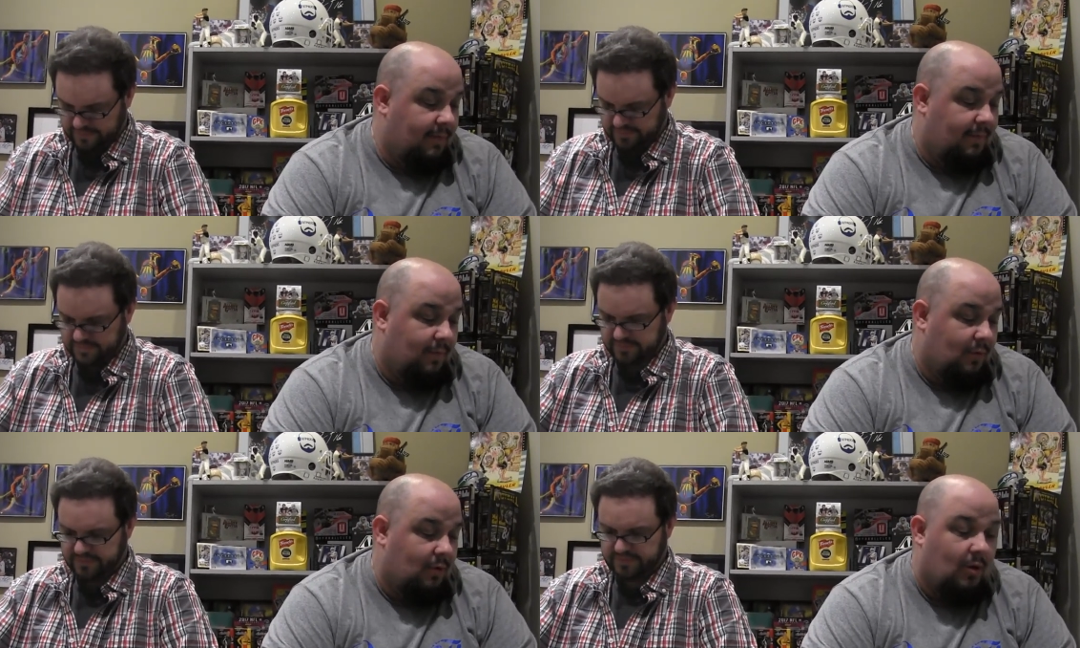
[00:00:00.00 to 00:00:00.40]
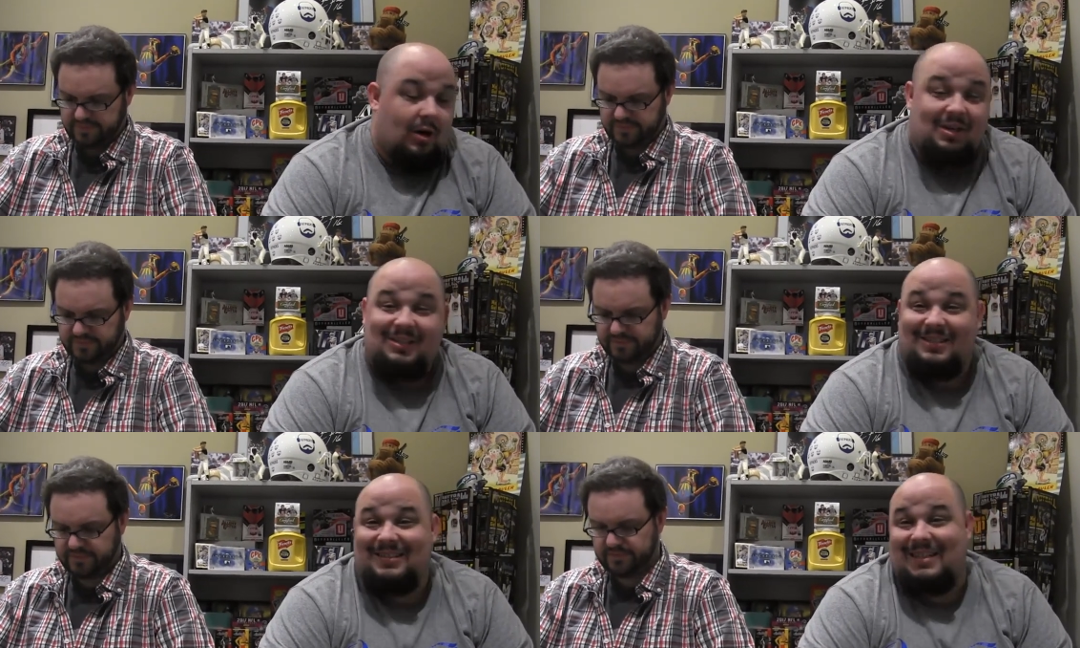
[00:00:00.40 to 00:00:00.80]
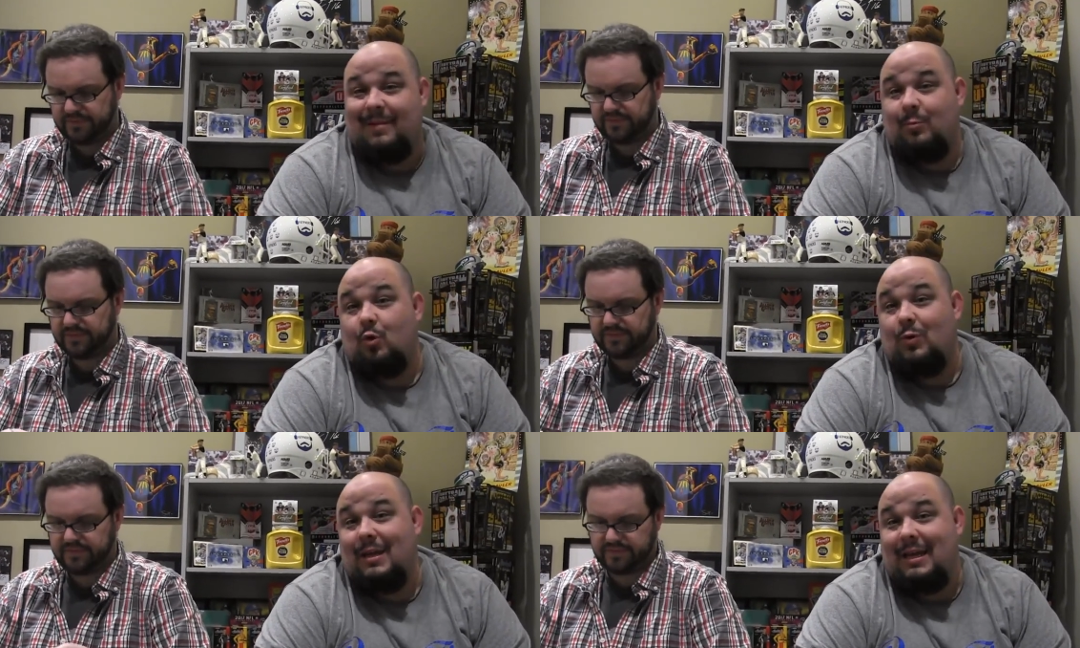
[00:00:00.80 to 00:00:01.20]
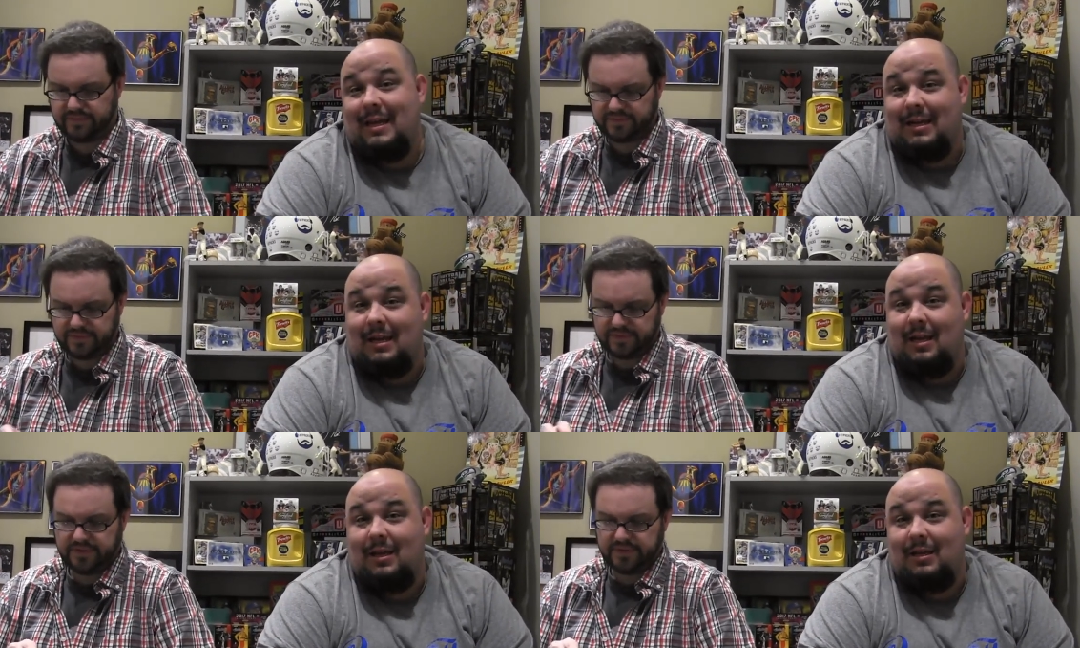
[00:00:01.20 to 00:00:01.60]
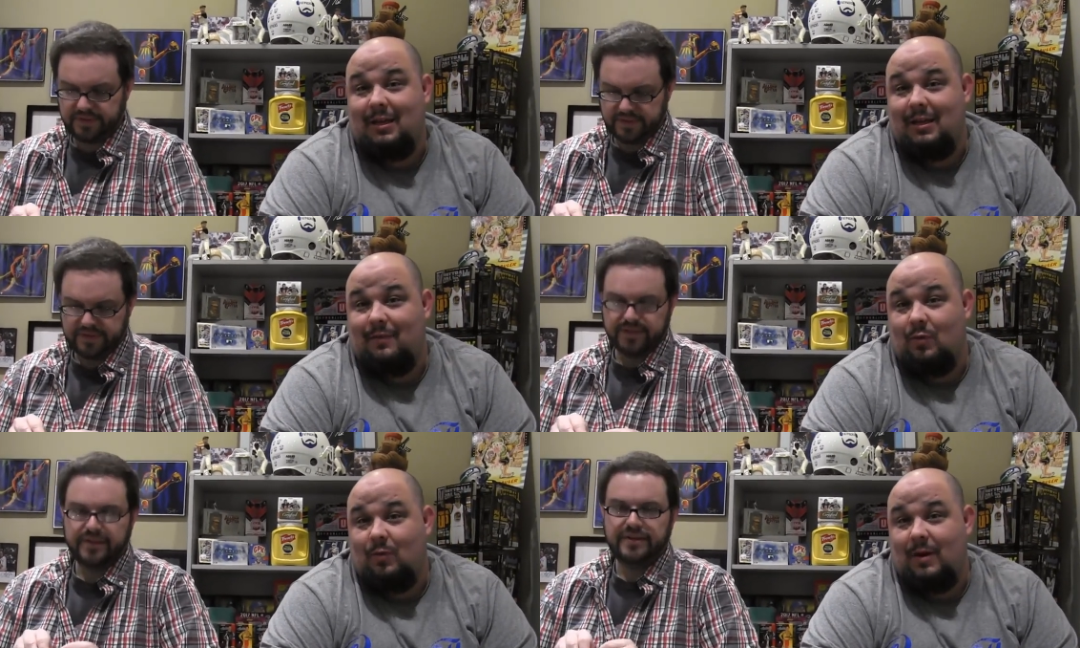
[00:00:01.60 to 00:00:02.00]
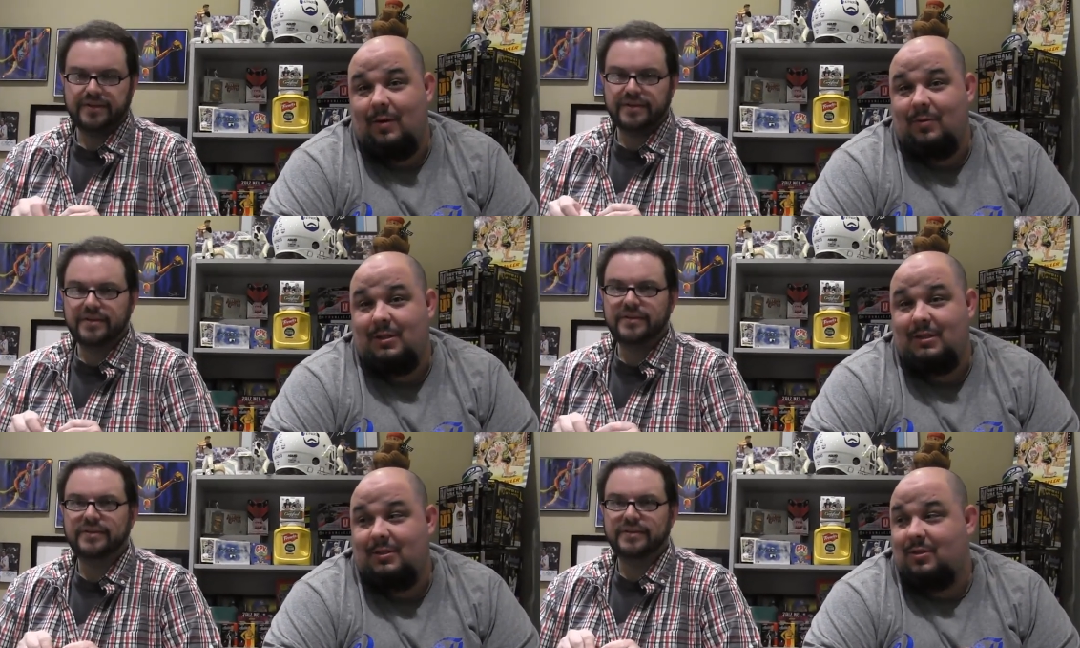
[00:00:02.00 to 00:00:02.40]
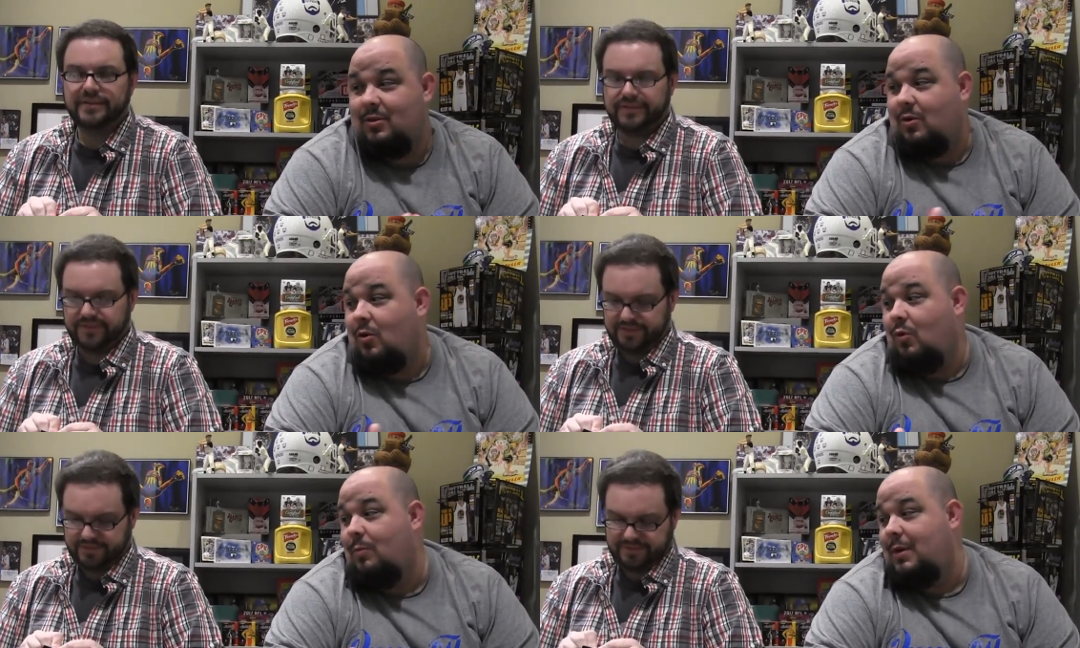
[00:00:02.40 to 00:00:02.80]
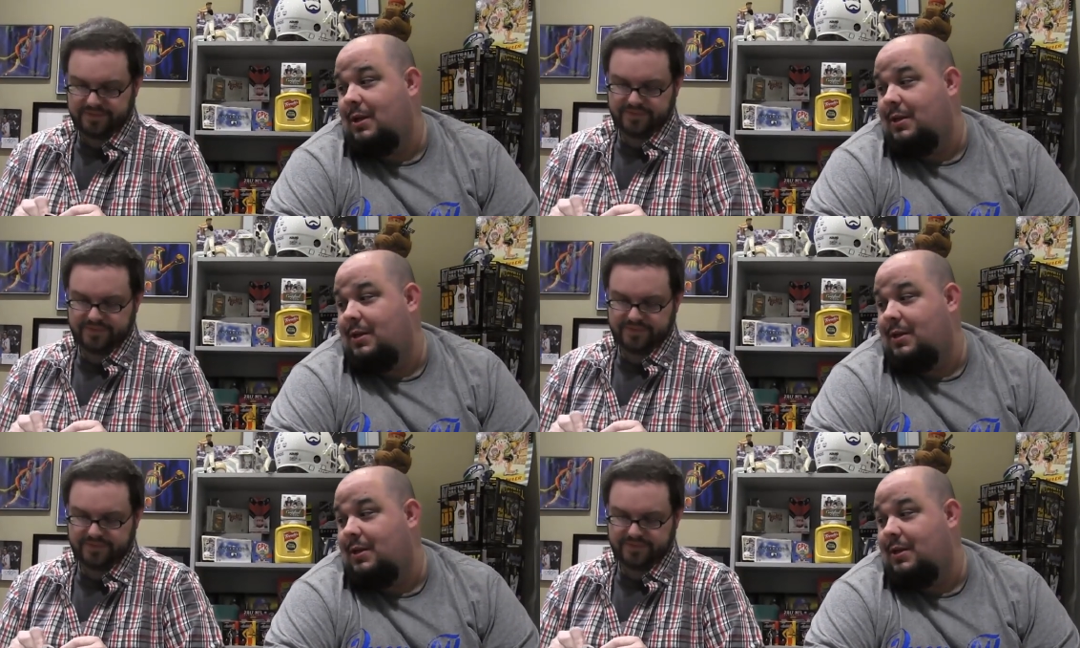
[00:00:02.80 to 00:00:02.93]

Speaker 1: for our Slamoween giveaway, which is the whole